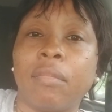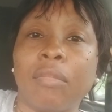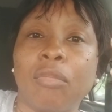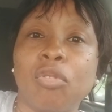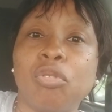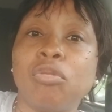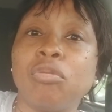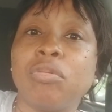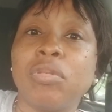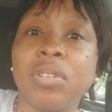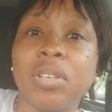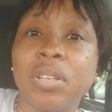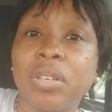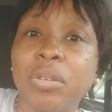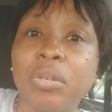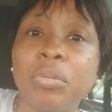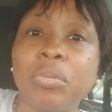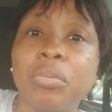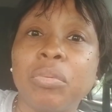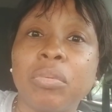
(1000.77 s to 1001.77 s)
who ruling
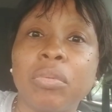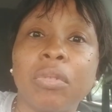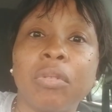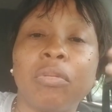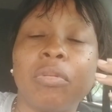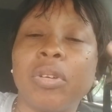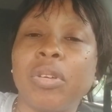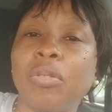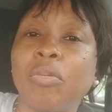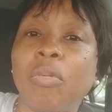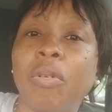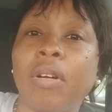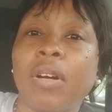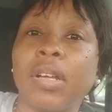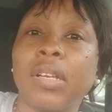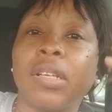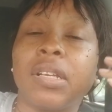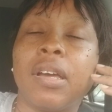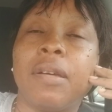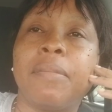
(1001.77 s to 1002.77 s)
you when you
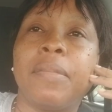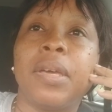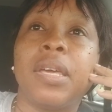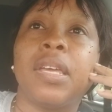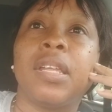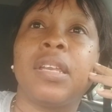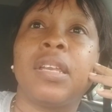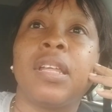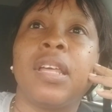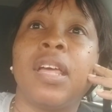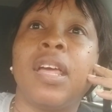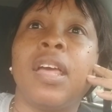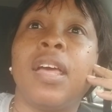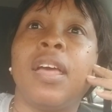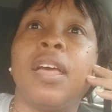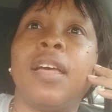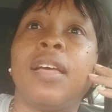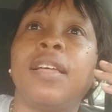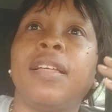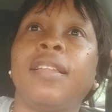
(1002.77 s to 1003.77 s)
want. I mean,
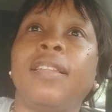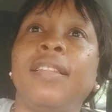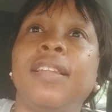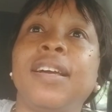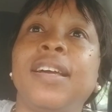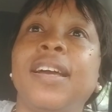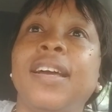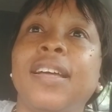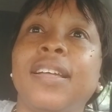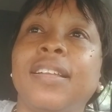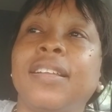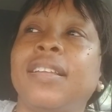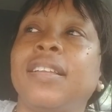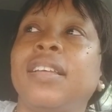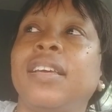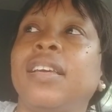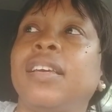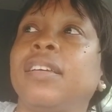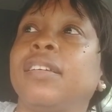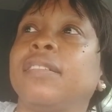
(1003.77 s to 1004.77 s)
look at,
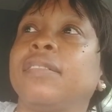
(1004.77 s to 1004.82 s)
like,